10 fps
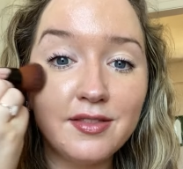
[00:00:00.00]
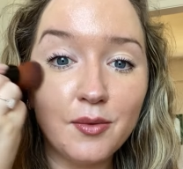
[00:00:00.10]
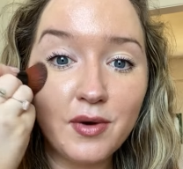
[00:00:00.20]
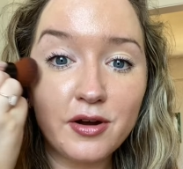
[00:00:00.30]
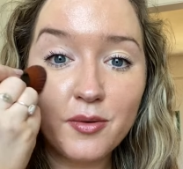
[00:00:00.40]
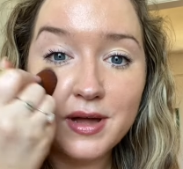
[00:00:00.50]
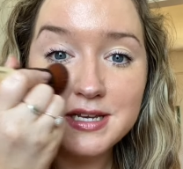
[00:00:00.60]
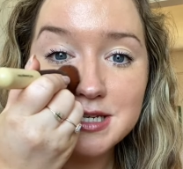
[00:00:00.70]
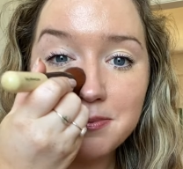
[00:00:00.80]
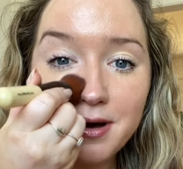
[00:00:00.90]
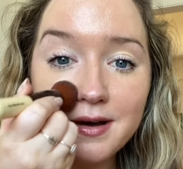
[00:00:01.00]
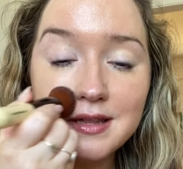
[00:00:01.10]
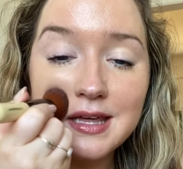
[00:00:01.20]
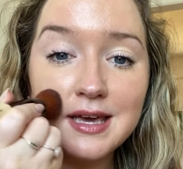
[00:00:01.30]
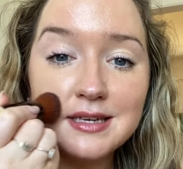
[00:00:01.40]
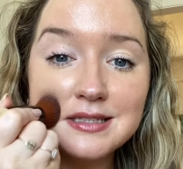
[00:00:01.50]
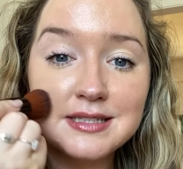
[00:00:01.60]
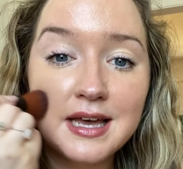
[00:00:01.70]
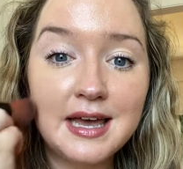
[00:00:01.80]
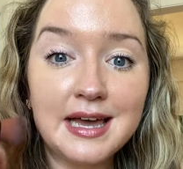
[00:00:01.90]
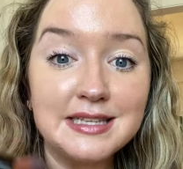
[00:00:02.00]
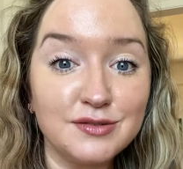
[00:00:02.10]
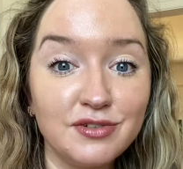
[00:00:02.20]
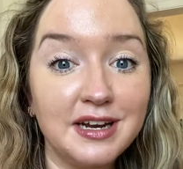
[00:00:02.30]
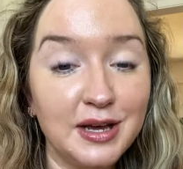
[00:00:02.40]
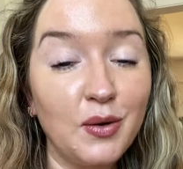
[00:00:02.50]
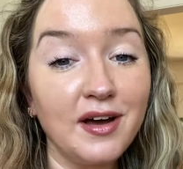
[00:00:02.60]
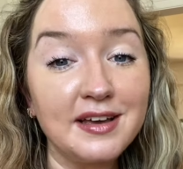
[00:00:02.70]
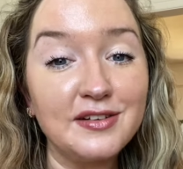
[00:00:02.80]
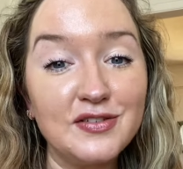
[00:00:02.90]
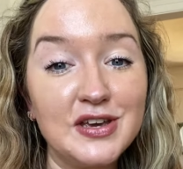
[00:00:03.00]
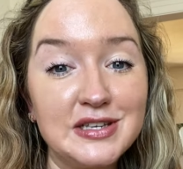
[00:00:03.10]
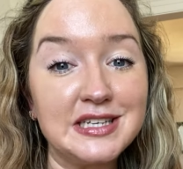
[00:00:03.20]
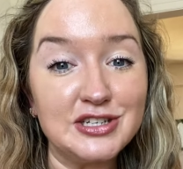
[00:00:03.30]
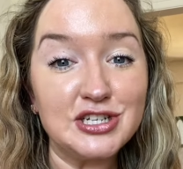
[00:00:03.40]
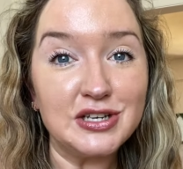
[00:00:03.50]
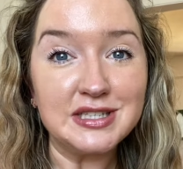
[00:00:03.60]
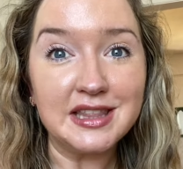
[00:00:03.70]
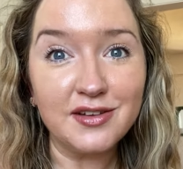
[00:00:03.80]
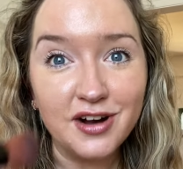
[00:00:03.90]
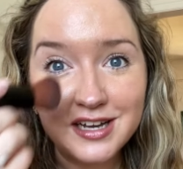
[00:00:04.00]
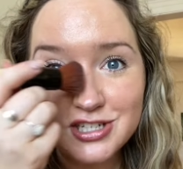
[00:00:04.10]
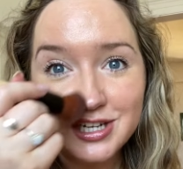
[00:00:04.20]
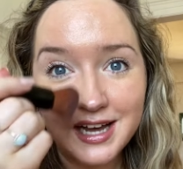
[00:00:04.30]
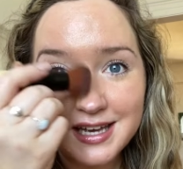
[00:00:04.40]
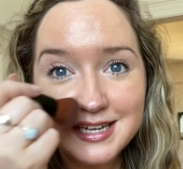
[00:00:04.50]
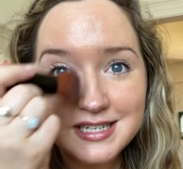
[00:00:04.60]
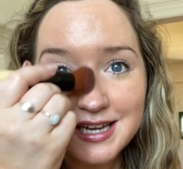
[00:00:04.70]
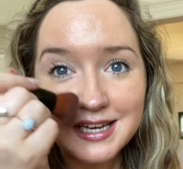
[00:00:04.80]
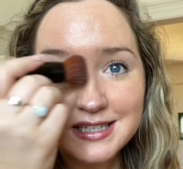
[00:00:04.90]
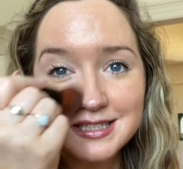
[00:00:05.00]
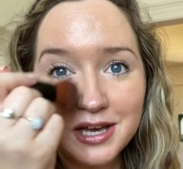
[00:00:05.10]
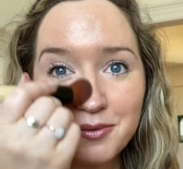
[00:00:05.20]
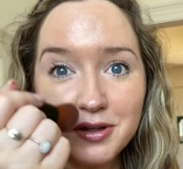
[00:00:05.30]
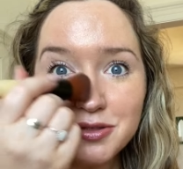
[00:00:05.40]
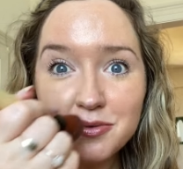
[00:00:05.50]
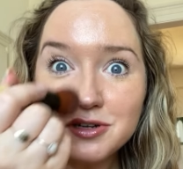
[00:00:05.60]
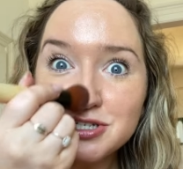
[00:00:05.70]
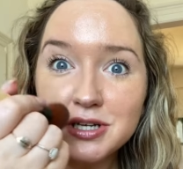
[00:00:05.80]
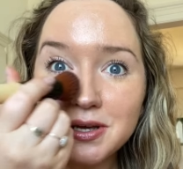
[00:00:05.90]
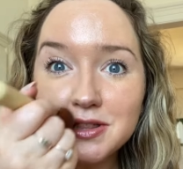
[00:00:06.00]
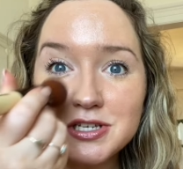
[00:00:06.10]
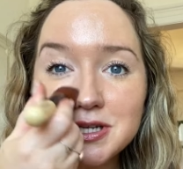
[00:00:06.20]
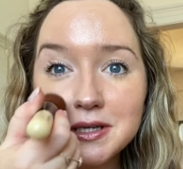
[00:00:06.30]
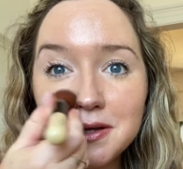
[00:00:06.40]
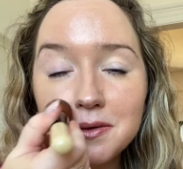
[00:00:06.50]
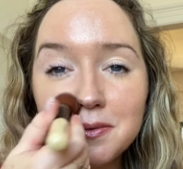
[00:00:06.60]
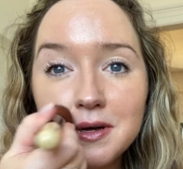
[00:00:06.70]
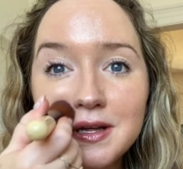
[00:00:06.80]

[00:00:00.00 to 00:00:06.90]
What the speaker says: that when I went to buy this, it's really quite confusing choosing the right shade. So I thought I'd show you the 2.